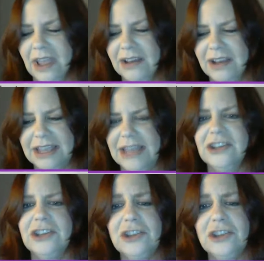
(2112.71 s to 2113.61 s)
Again,
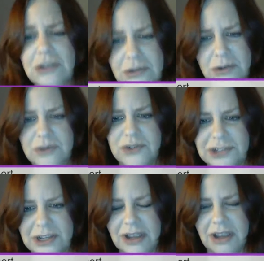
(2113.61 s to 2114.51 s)

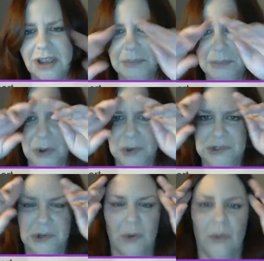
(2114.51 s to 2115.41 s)
huge
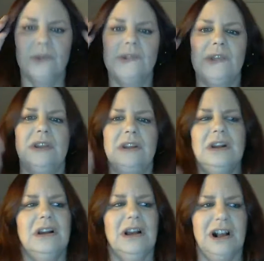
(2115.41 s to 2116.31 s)
post holes
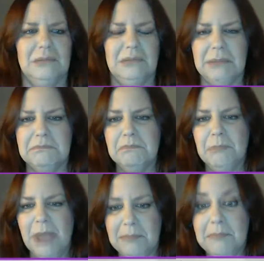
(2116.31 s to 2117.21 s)
and
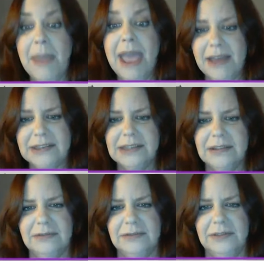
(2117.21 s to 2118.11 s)

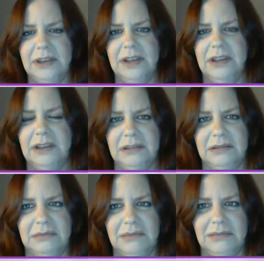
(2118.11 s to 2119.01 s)
massive
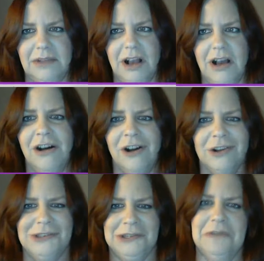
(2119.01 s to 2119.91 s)

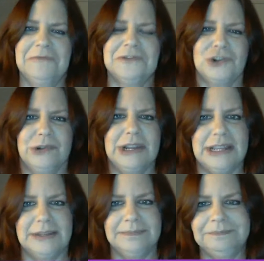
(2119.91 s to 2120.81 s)
hunks of
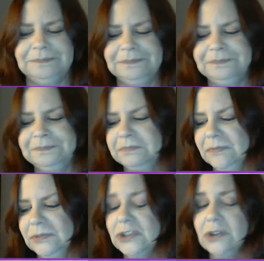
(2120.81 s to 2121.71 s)
tree.
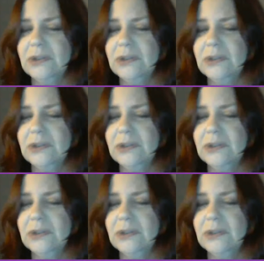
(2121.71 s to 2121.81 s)
So